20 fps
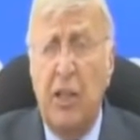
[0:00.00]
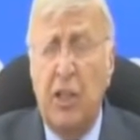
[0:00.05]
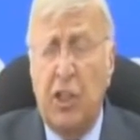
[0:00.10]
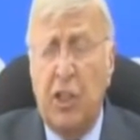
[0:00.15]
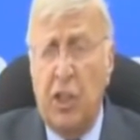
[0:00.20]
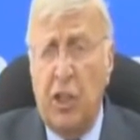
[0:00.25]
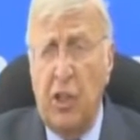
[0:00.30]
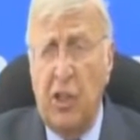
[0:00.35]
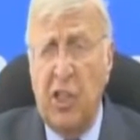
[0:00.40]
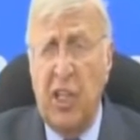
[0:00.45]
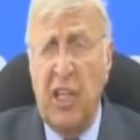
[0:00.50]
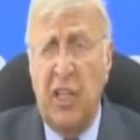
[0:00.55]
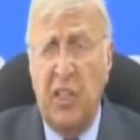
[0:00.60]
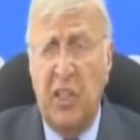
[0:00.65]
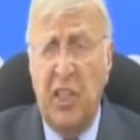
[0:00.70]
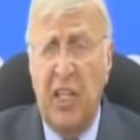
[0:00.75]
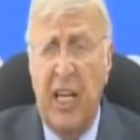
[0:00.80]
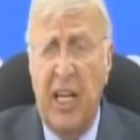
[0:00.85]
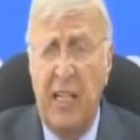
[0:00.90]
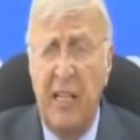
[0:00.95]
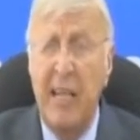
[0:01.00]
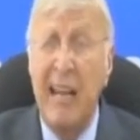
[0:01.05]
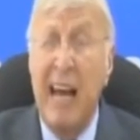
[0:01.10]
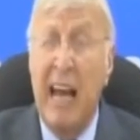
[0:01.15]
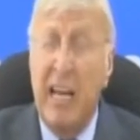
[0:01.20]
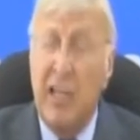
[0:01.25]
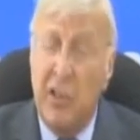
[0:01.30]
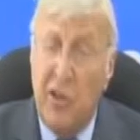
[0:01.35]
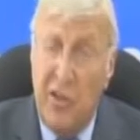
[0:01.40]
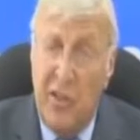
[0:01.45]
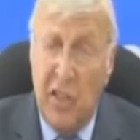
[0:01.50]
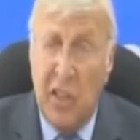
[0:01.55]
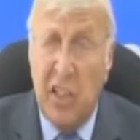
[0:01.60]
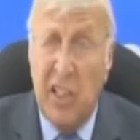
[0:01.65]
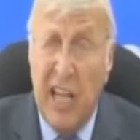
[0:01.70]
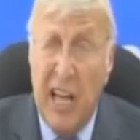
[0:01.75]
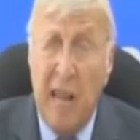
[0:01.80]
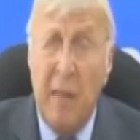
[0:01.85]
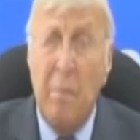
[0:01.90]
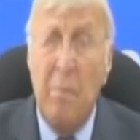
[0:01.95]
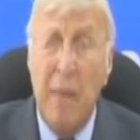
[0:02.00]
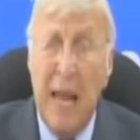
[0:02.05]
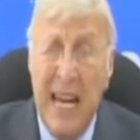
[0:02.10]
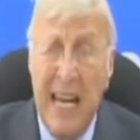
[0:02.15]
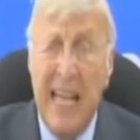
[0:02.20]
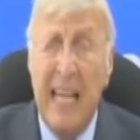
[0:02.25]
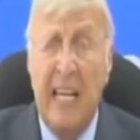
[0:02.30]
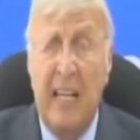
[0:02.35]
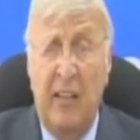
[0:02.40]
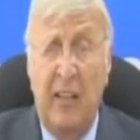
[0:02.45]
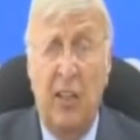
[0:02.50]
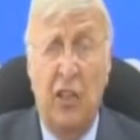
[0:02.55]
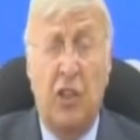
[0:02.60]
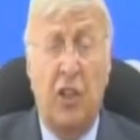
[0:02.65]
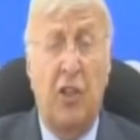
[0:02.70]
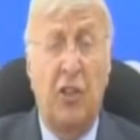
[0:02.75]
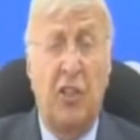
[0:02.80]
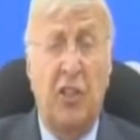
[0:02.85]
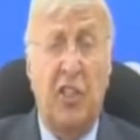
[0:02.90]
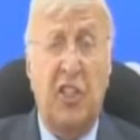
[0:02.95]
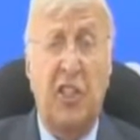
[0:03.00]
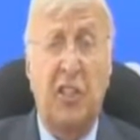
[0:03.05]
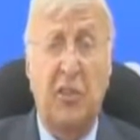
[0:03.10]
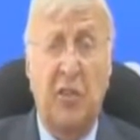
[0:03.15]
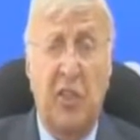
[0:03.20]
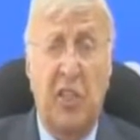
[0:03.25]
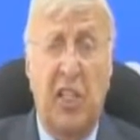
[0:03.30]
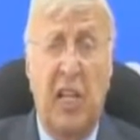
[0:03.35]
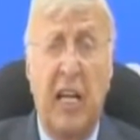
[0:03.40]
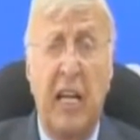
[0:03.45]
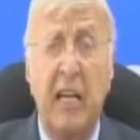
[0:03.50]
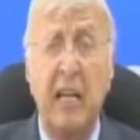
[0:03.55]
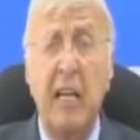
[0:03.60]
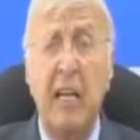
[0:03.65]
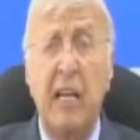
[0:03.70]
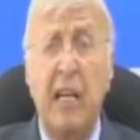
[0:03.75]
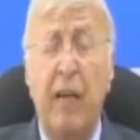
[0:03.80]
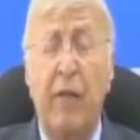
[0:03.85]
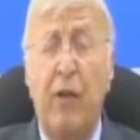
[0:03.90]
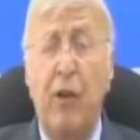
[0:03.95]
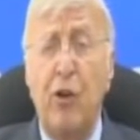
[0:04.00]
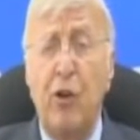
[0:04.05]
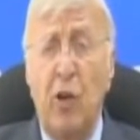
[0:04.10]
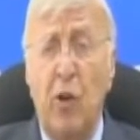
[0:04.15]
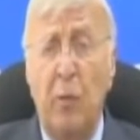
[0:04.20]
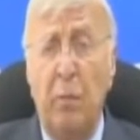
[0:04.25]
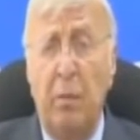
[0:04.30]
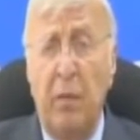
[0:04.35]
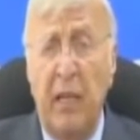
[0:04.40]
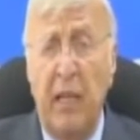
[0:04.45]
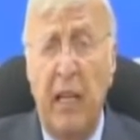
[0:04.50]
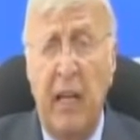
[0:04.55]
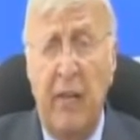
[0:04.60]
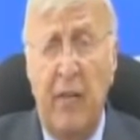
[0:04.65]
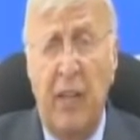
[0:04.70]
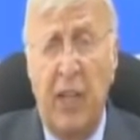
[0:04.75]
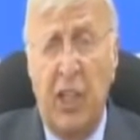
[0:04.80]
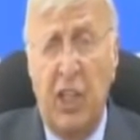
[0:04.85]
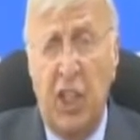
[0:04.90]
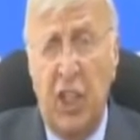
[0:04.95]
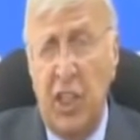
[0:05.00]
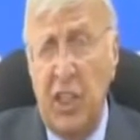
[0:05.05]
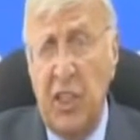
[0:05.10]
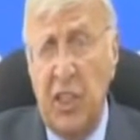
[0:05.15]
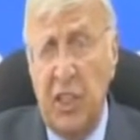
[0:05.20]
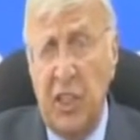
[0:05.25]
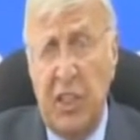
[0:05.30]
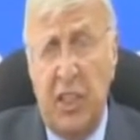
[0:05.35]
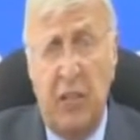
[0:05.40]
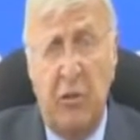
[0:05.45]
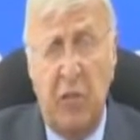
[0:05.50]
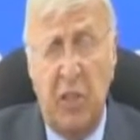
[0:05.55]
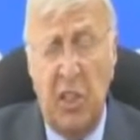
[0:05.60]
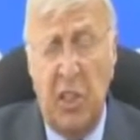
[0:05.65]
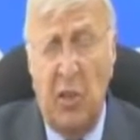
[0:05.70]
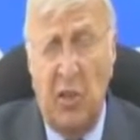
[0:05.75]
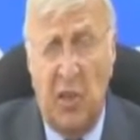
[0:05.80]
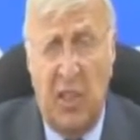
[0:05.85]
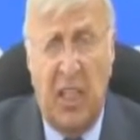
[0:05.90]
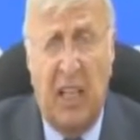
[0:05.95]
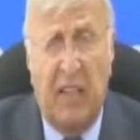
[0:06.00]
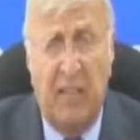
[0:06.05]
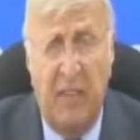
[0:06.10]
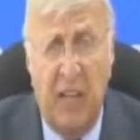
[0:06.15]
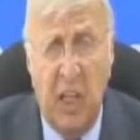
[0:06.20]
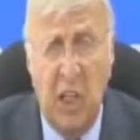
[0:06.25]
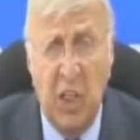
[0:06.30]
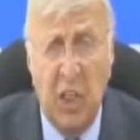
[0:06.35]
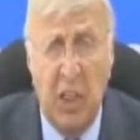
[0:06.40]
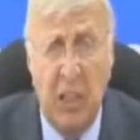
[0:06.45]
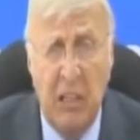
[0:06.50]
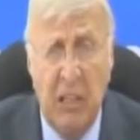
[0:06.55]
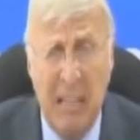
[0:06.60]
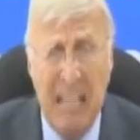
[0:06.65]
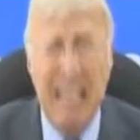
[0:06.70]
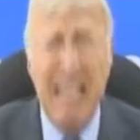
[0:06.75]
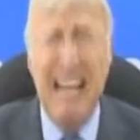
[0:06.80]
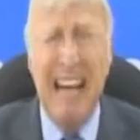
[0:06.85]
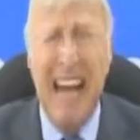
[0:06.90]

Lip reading: The church had said, and to this day many in the church still say, if you don't believe in Jesus, there is no salvation.